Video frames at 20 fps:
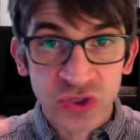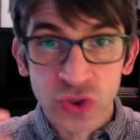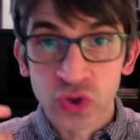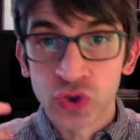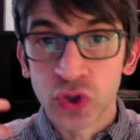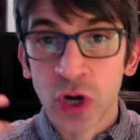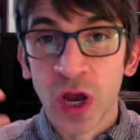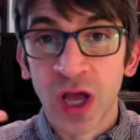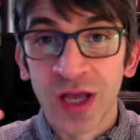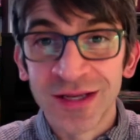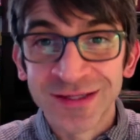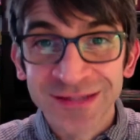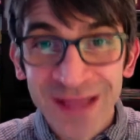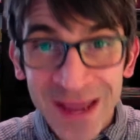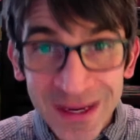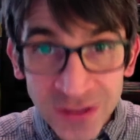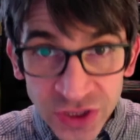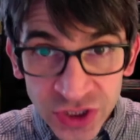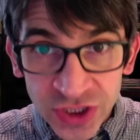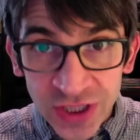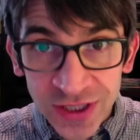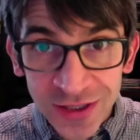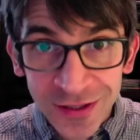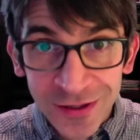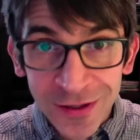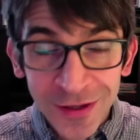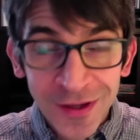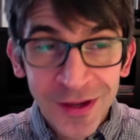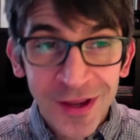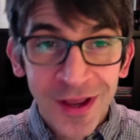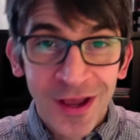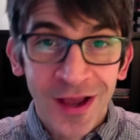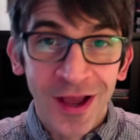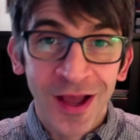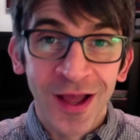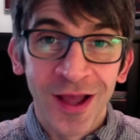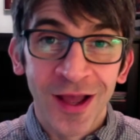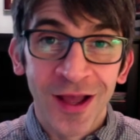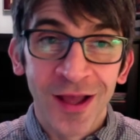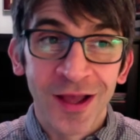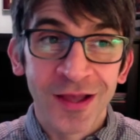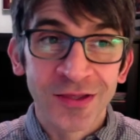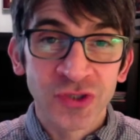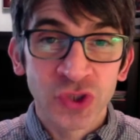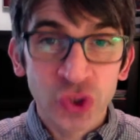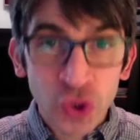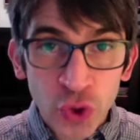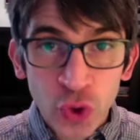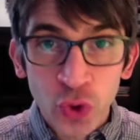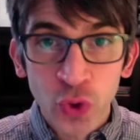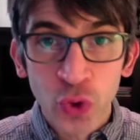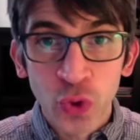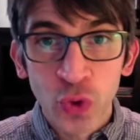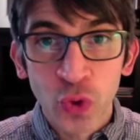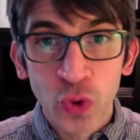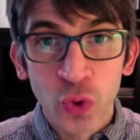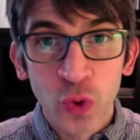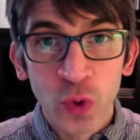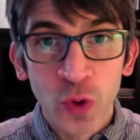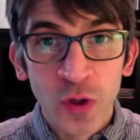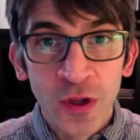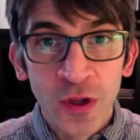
to draw attention to,